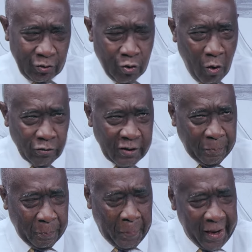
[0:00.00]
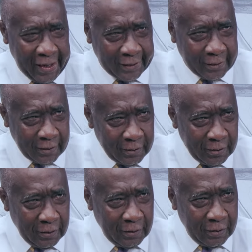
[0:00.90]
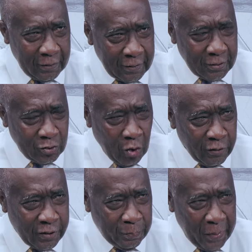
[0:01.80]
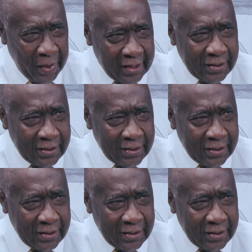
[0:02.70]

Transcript: Don't spend it don't spend it.